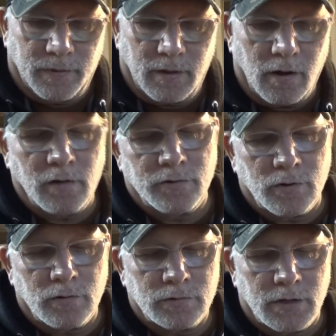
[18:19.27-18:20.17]

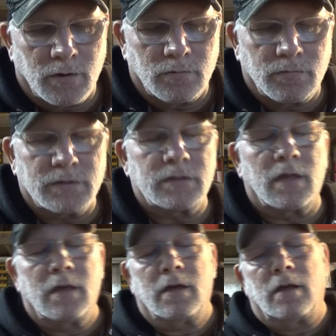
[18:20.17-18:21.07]
Although,
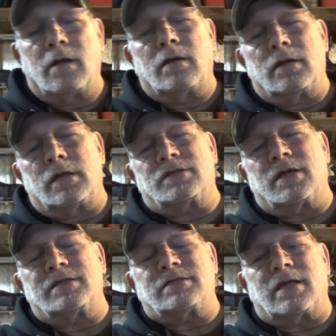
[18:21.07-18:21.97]
it's
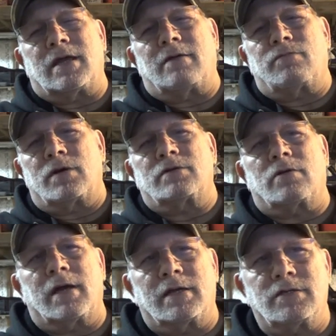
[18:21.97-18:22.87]
nice that I have one
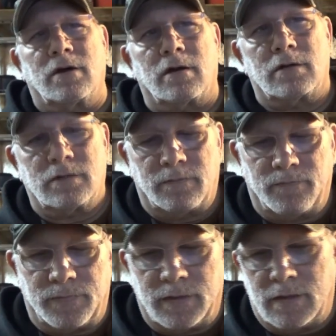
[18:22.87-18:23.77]
granddaughter.
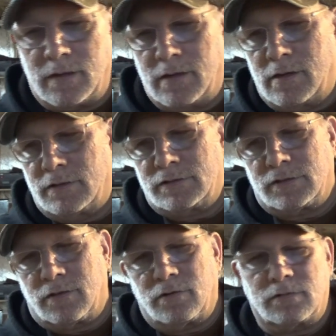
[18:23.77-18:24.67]

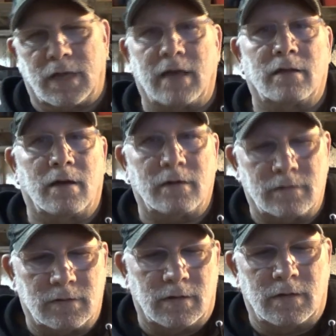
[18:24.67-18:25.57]
So, Kayla,
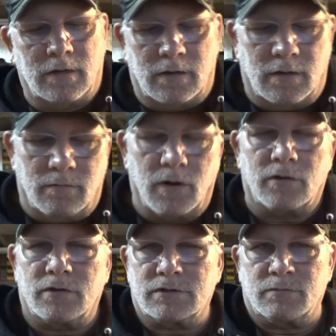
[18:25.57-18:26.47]
Merry
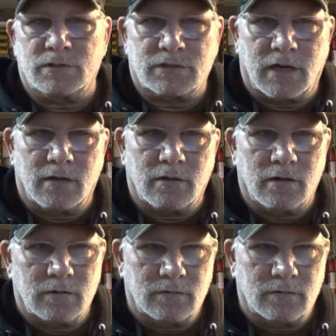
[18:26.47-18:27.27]
Christmas, Kayla.